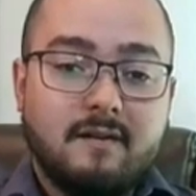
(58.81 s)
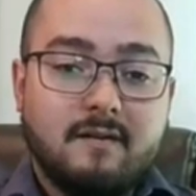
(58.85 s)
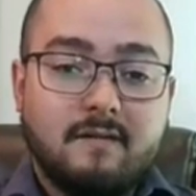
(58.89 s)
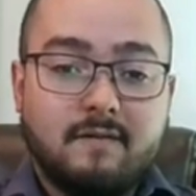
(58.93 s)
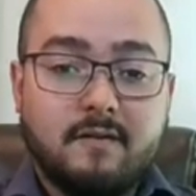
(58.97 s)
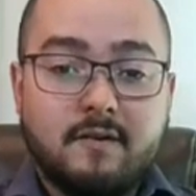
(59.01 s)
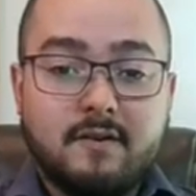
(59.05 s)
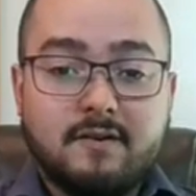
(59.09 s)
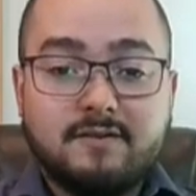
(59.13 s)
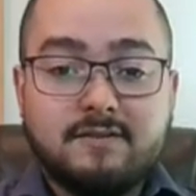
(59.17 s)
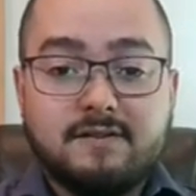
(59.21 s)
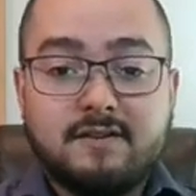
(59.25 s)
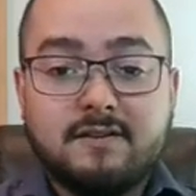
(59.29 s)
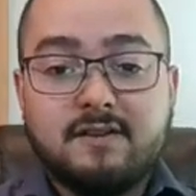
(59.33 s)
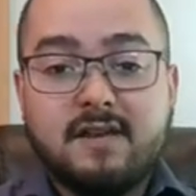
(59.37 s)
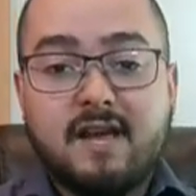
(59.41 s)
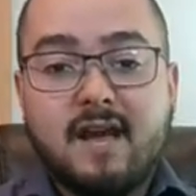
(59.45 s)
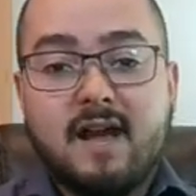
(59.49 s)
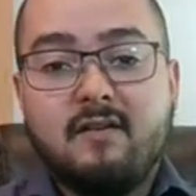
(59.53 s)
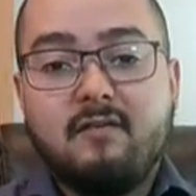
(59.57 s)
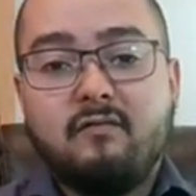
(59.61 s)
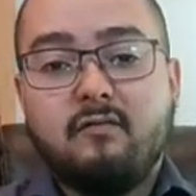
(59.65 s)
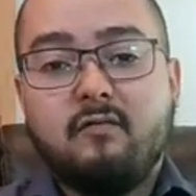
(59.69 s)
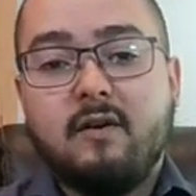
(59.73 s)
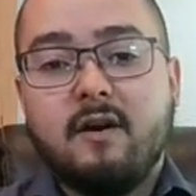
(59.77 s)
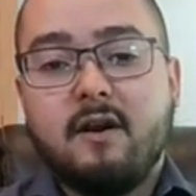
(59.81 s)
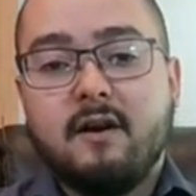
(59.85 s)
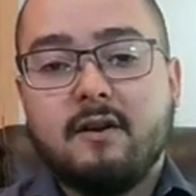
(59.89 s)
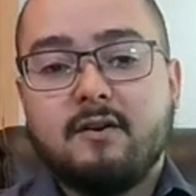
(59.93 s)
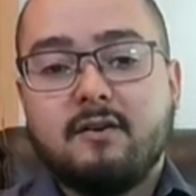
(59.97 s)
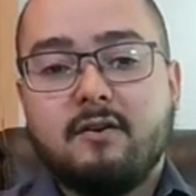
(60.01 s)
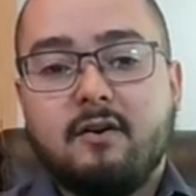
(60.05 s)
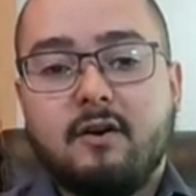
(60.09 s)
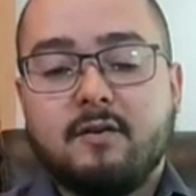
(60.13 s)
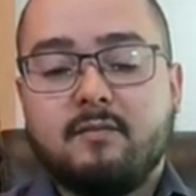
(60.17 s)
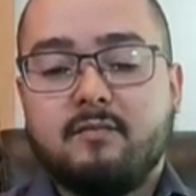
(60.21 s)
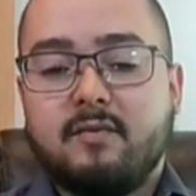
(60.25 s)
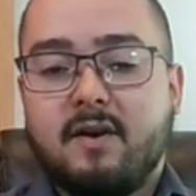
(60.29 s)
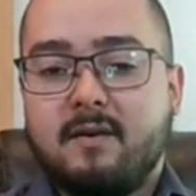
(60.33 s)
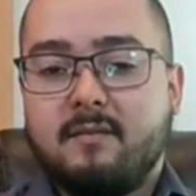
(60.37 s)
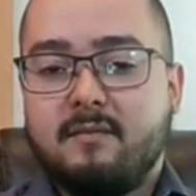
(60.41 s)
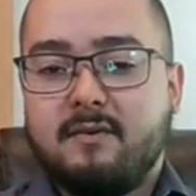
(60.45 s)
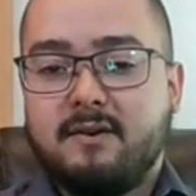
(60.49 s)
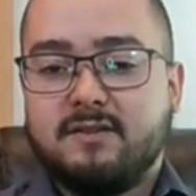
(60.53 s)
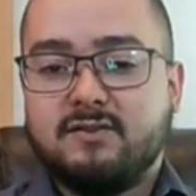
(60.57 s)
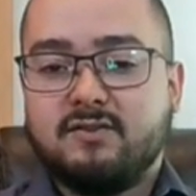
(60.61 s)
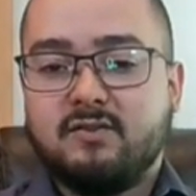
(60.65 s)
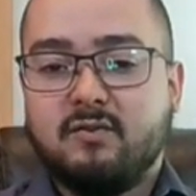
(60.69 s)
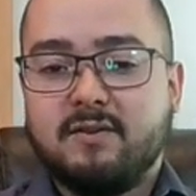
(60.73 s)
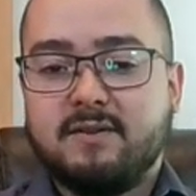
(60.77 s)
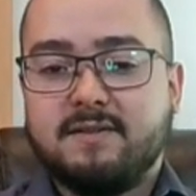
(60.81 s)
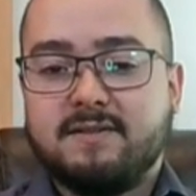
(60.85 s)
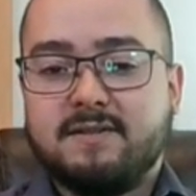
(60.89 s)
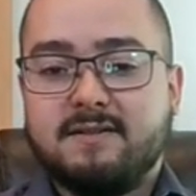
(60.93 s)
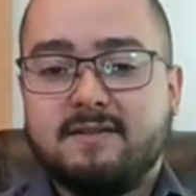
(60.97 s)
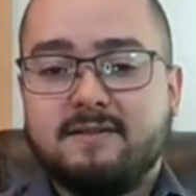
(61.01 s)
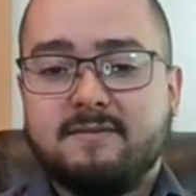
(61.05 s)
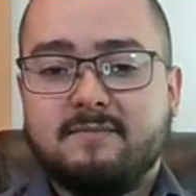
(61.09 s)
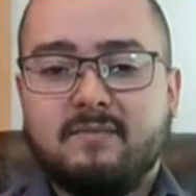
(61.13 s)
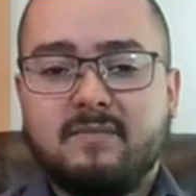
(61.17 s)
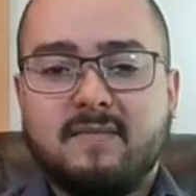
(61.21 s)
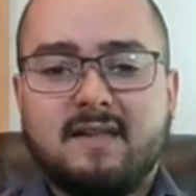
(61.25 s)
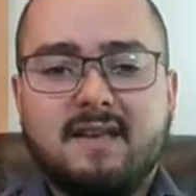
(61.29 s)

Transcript: First, you have what are called primary sources.